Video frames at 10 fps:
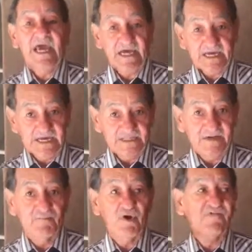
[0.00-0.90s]
Again, they
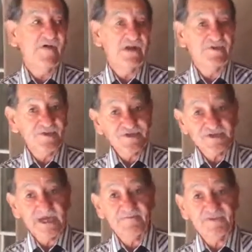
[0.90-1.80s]
both follow the
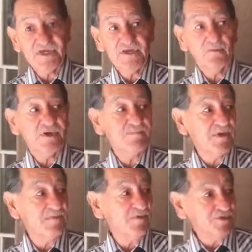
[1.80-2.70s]
same theme with
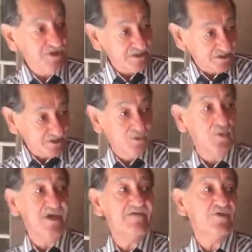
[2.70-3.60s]
people such as the
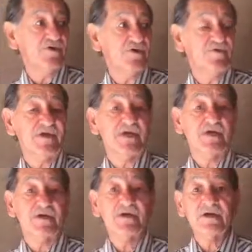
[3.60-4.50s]
weavers over
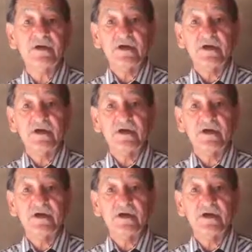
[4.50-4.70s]
here